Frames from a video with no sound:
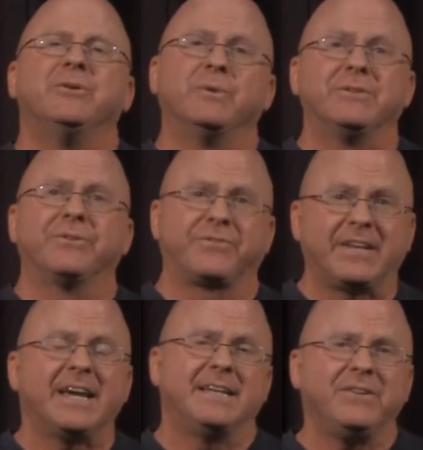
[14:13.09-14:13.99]
we
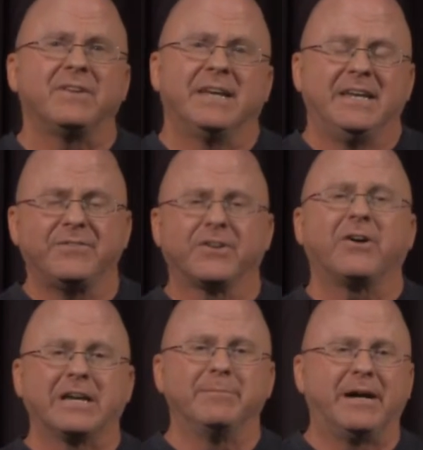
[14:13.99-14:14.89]
understand he's
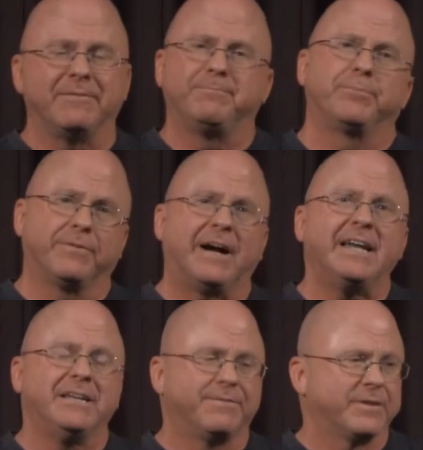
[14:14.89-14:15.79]
talking about
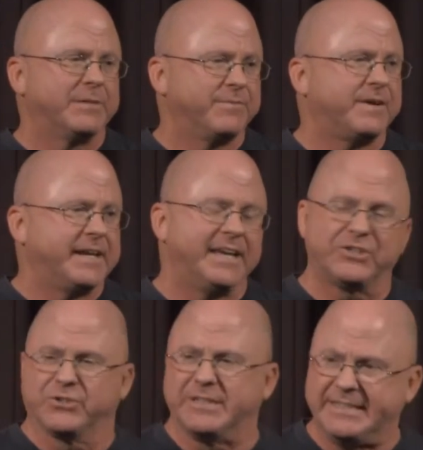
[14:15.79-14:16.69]
providing for them
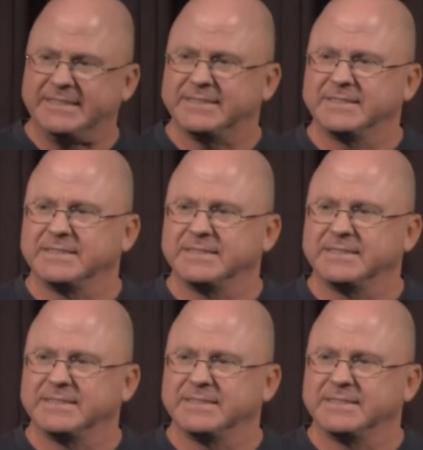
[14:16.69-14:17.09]
financially,